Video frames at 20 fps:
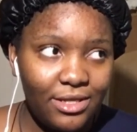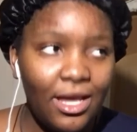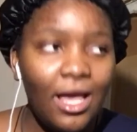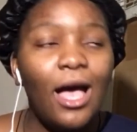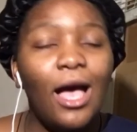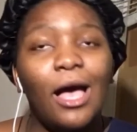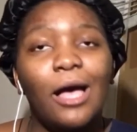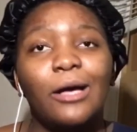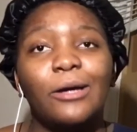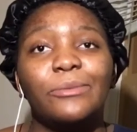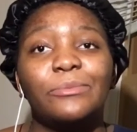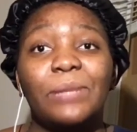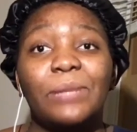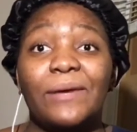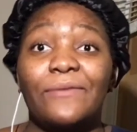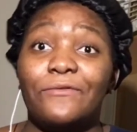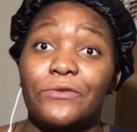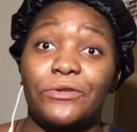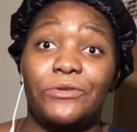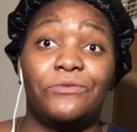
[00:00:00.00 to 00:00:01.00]
Uh, my
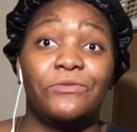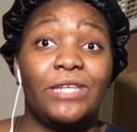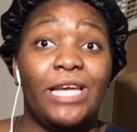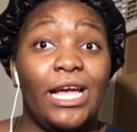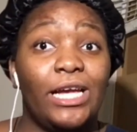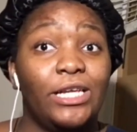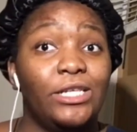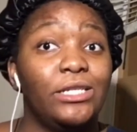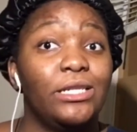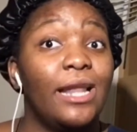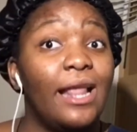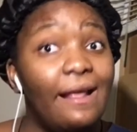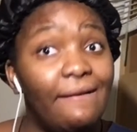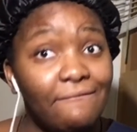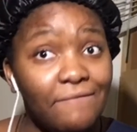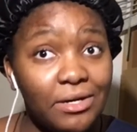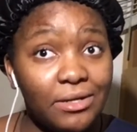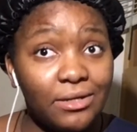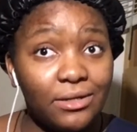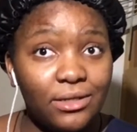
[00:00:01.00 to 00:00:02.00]
first reaction
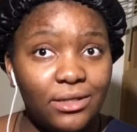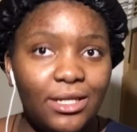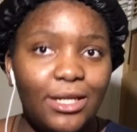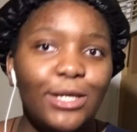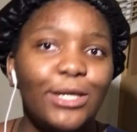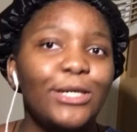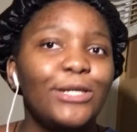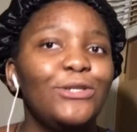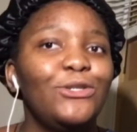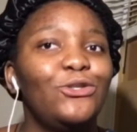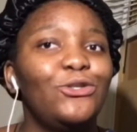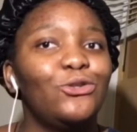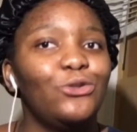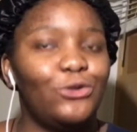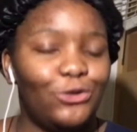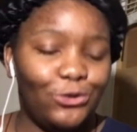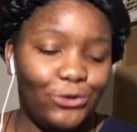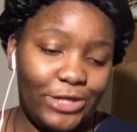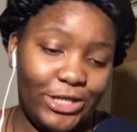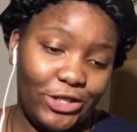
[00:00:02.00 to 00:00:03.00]
ever to
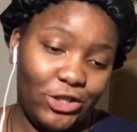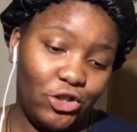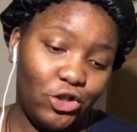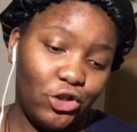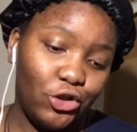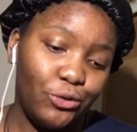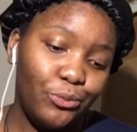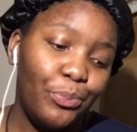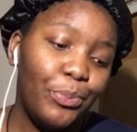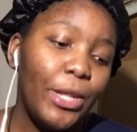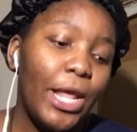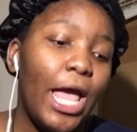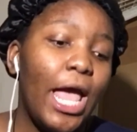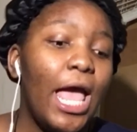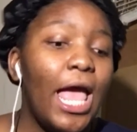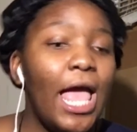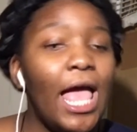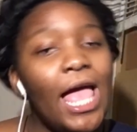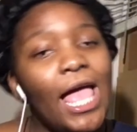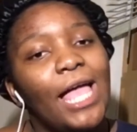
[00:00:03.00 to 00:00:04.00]
Treasure.
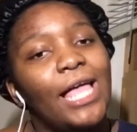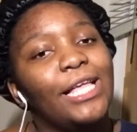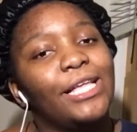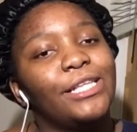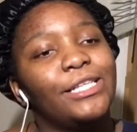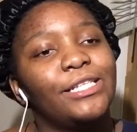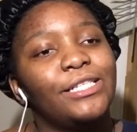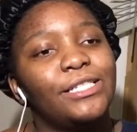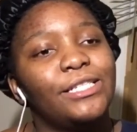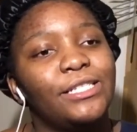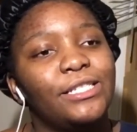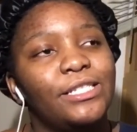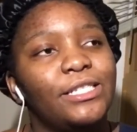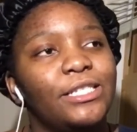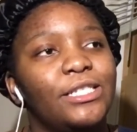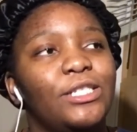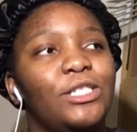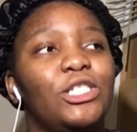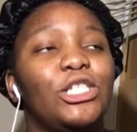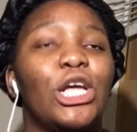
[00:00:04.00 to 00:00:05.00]

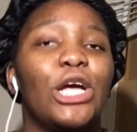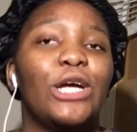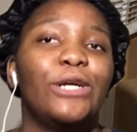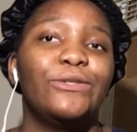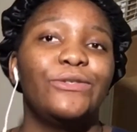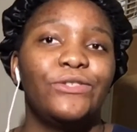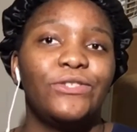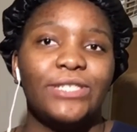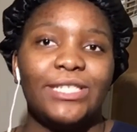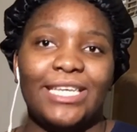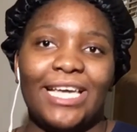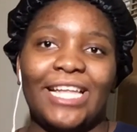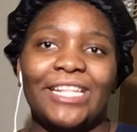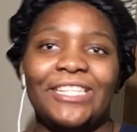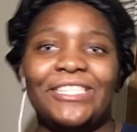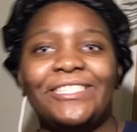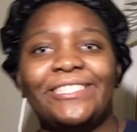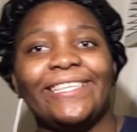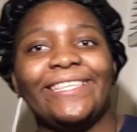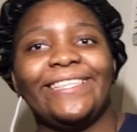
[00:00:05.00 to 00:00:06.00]
And don't
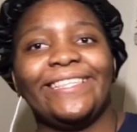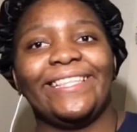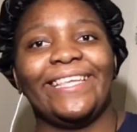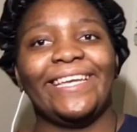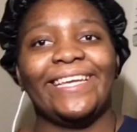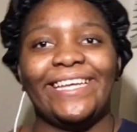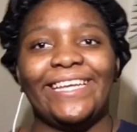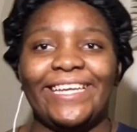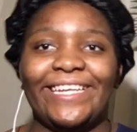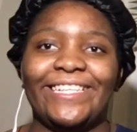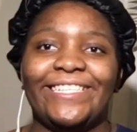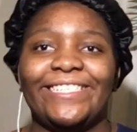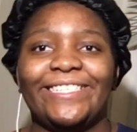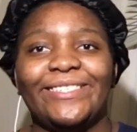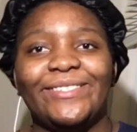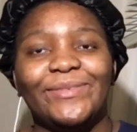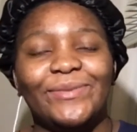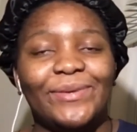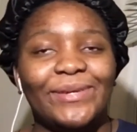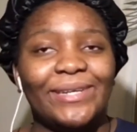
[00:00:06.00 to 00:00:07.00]
forget to like and
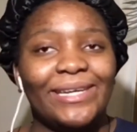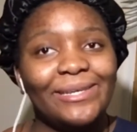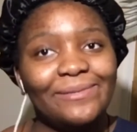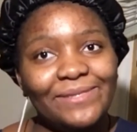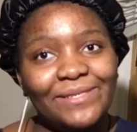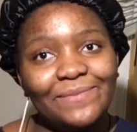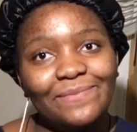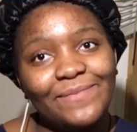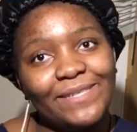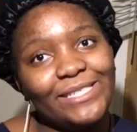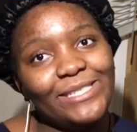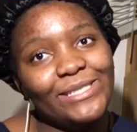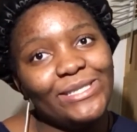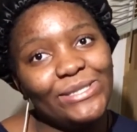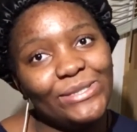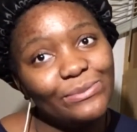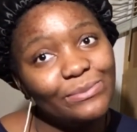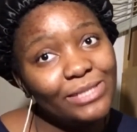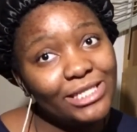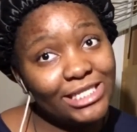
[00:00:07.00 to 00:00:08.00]
subscribe to my
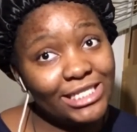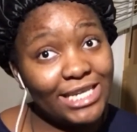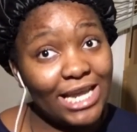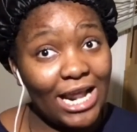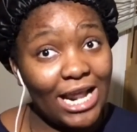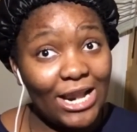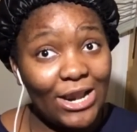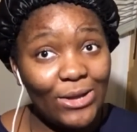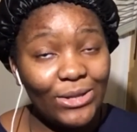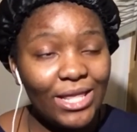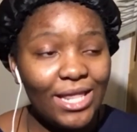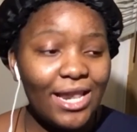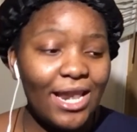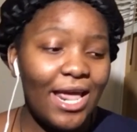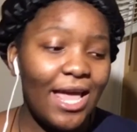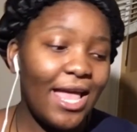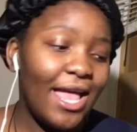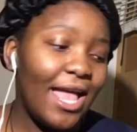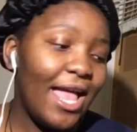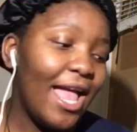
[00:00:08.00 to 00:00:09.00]
YouTube channel
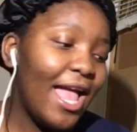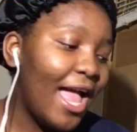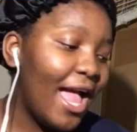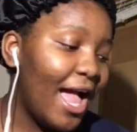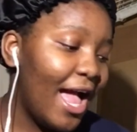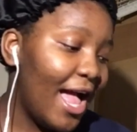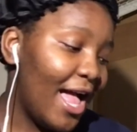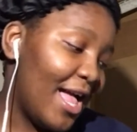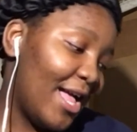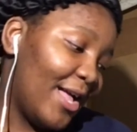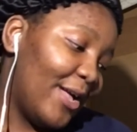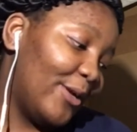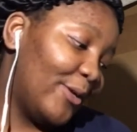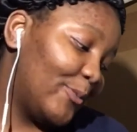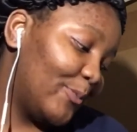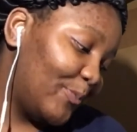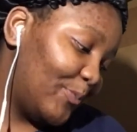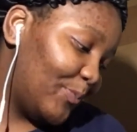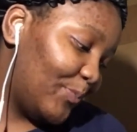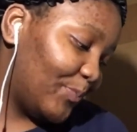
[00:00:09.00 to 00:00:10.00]

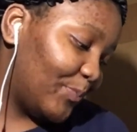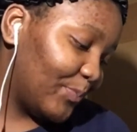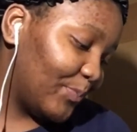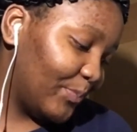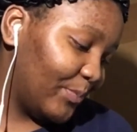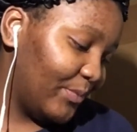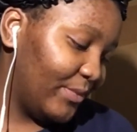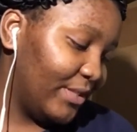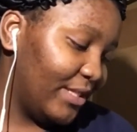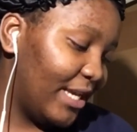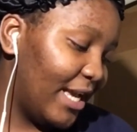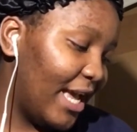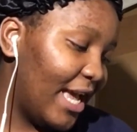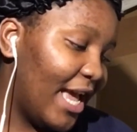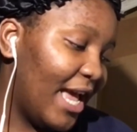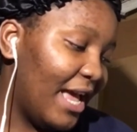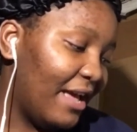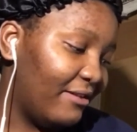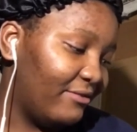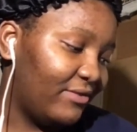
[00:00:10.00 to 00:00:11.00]
um, I
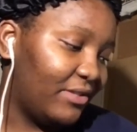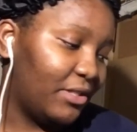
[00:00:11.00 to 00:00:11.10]
have